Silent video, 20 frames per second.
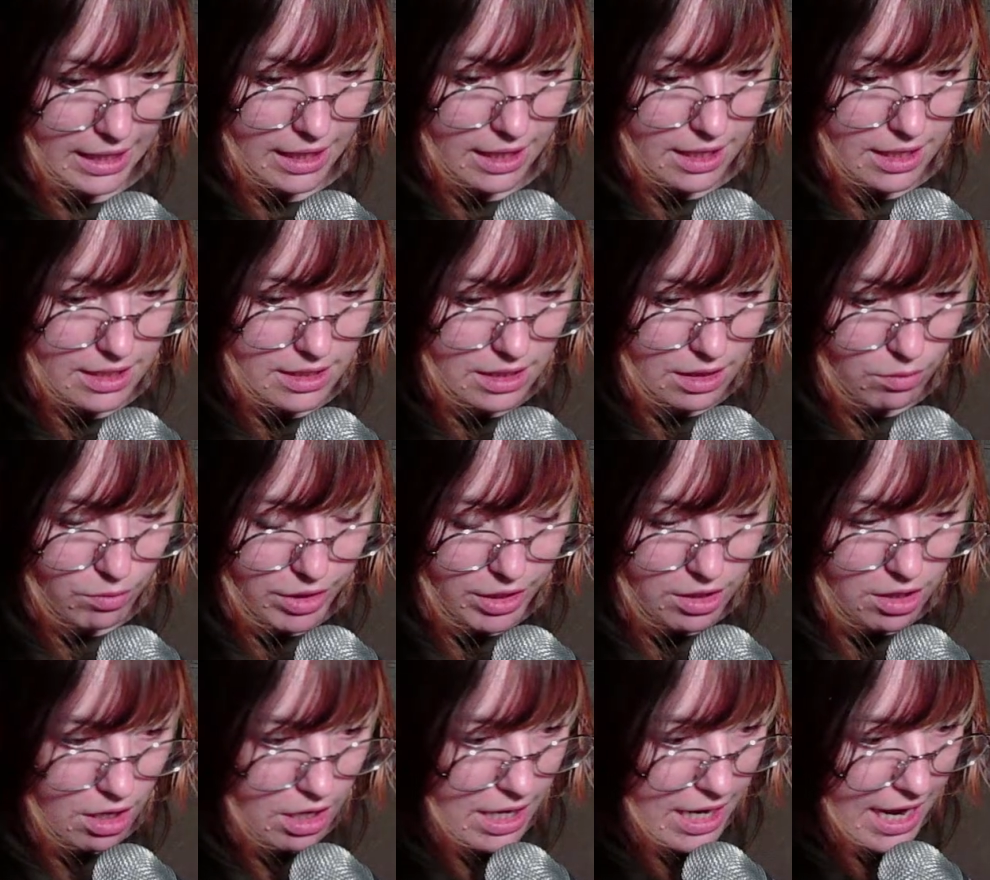And then we
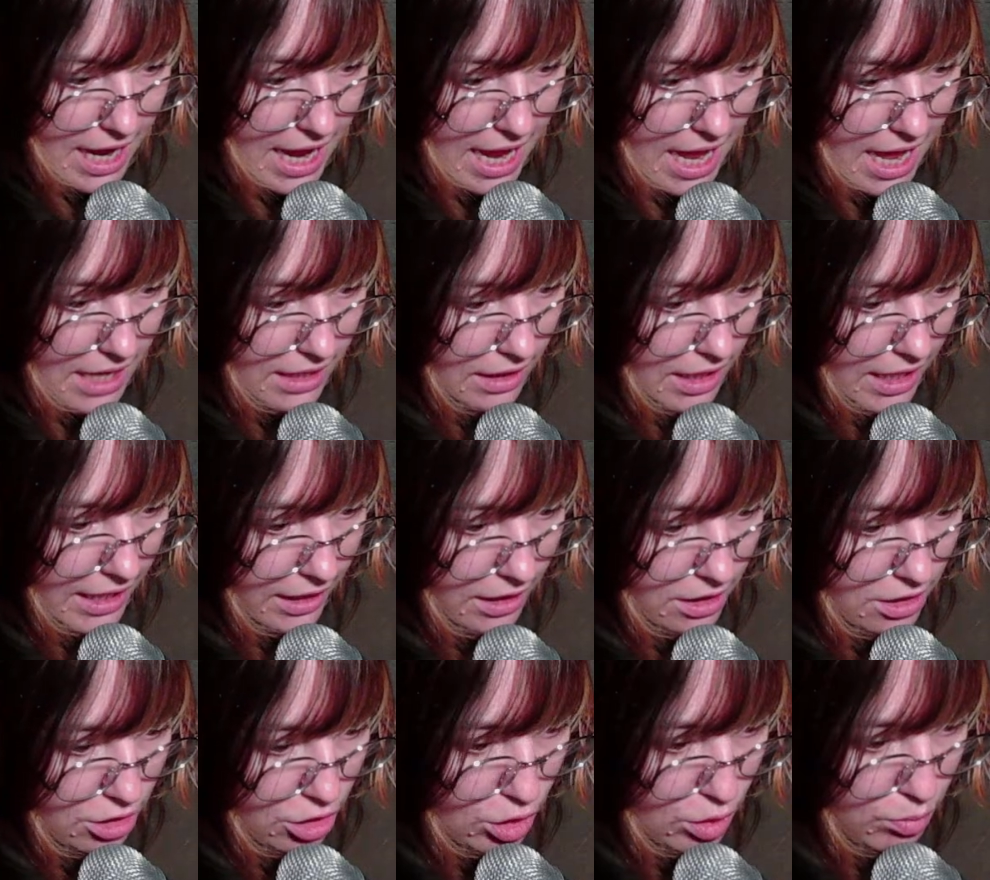gotta add like
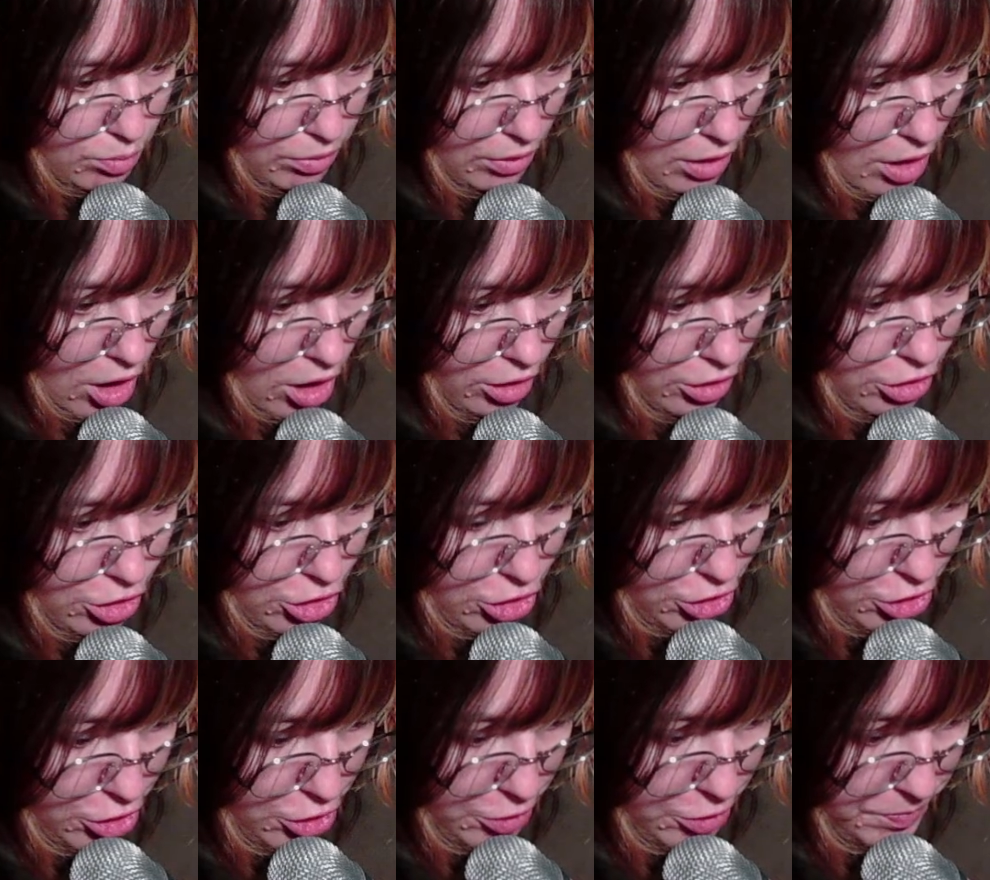a
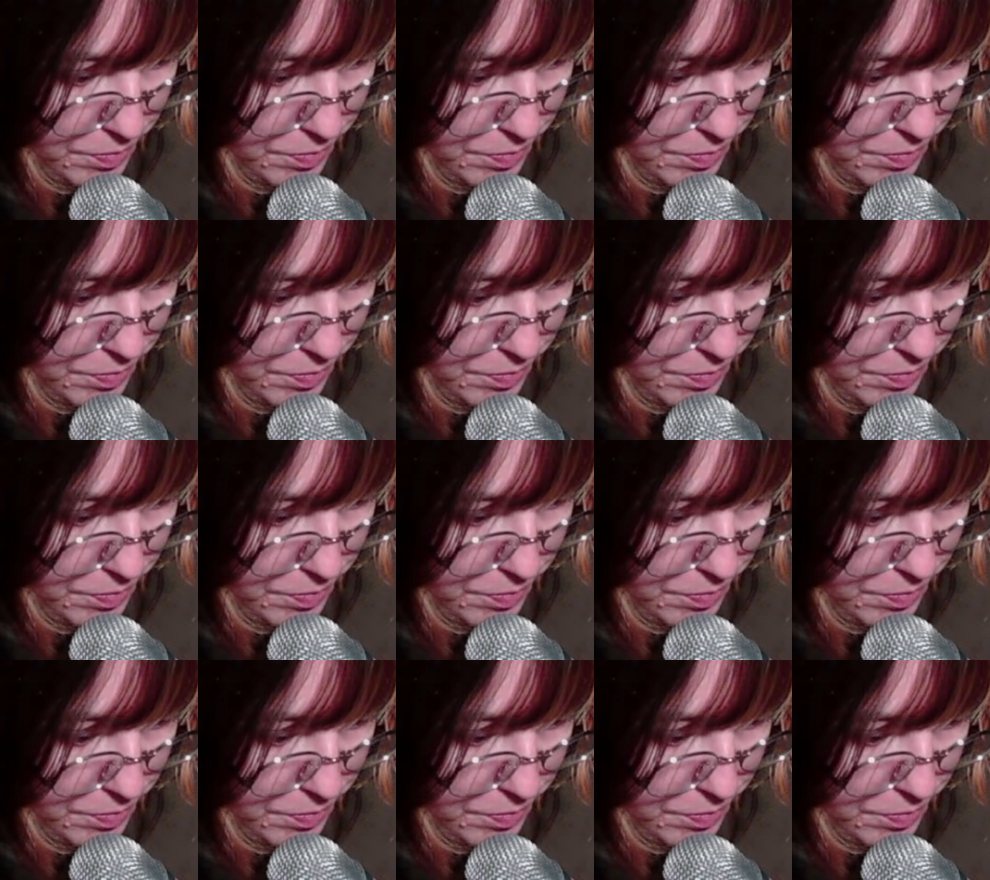splotch.